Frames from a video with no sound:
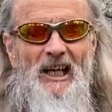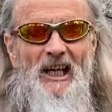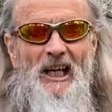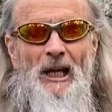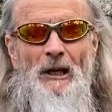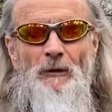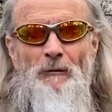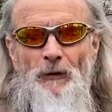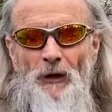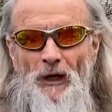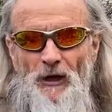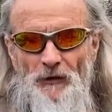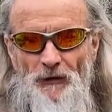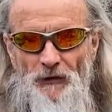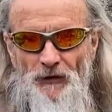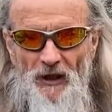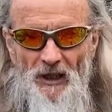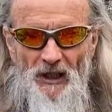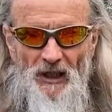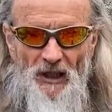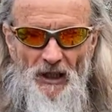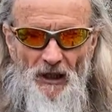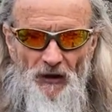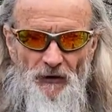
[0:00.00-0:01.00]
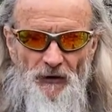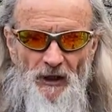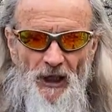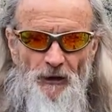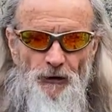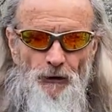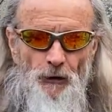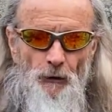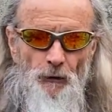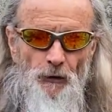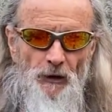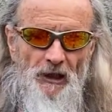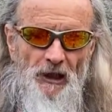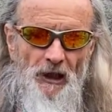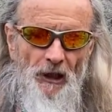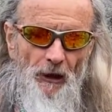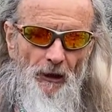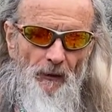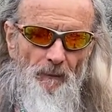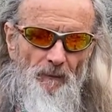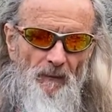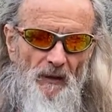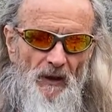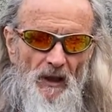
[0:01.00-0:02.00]
Hey friends, ZenKahuna
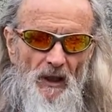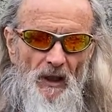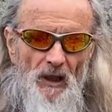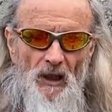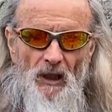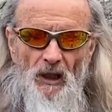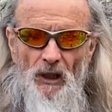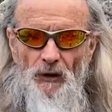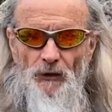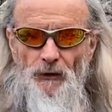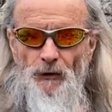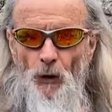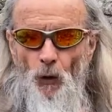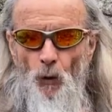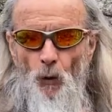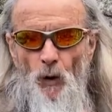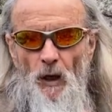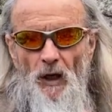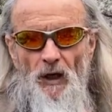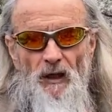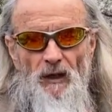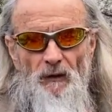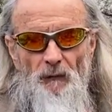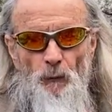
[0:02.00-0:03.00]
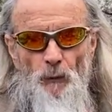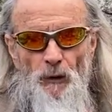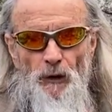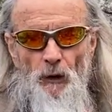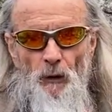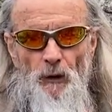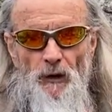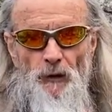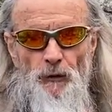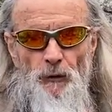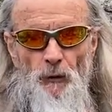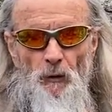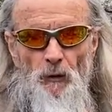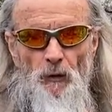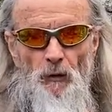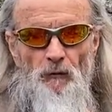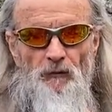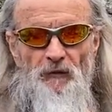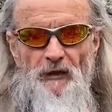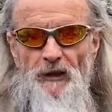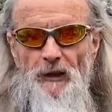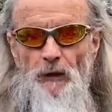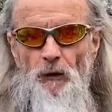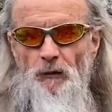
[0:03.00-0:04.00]
here. So we're going to do a little
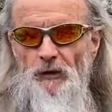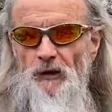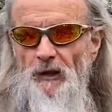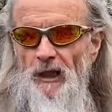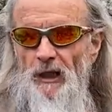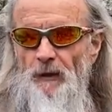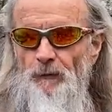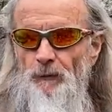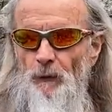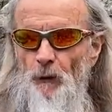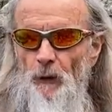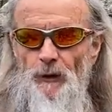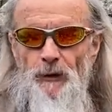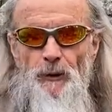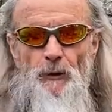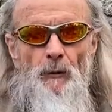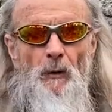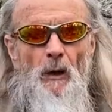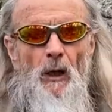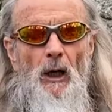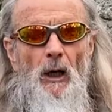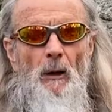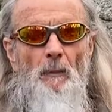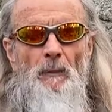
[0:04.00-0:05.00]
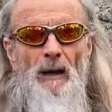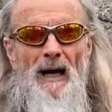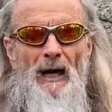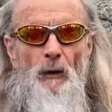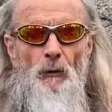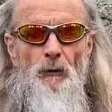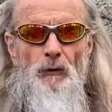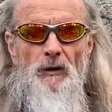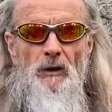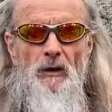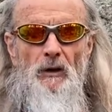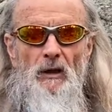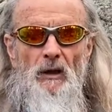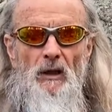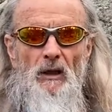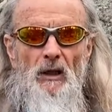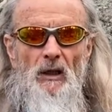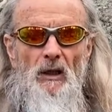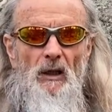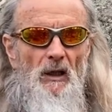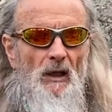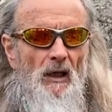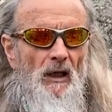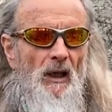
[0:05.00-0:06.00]
video today for you about
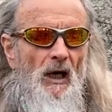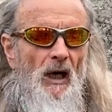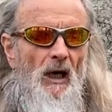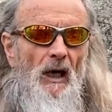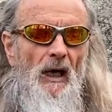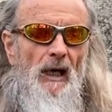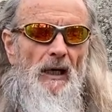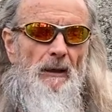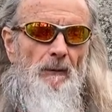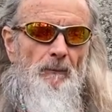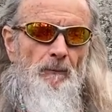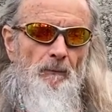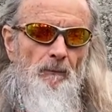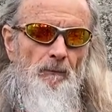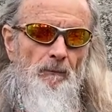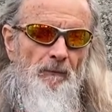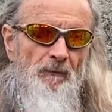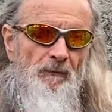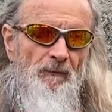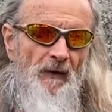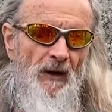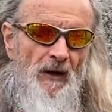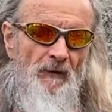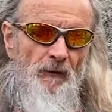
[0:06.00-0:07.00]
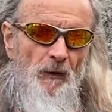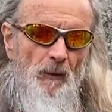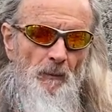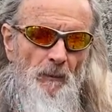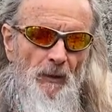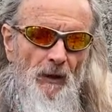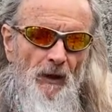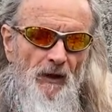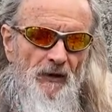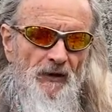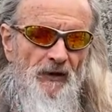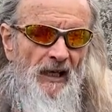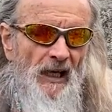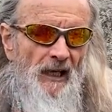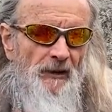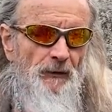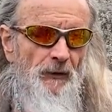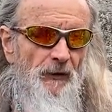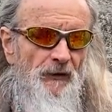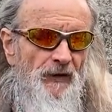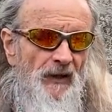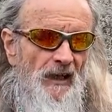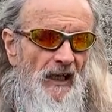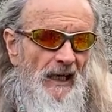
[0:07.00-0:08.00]
a favorite pair of
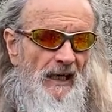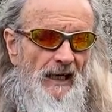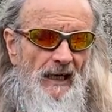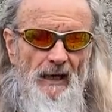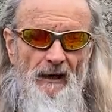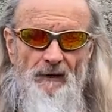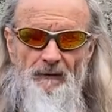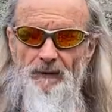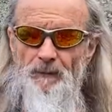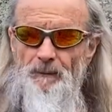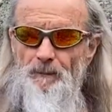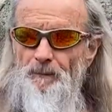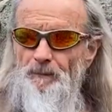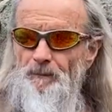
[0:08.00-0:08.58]
sandals that I have.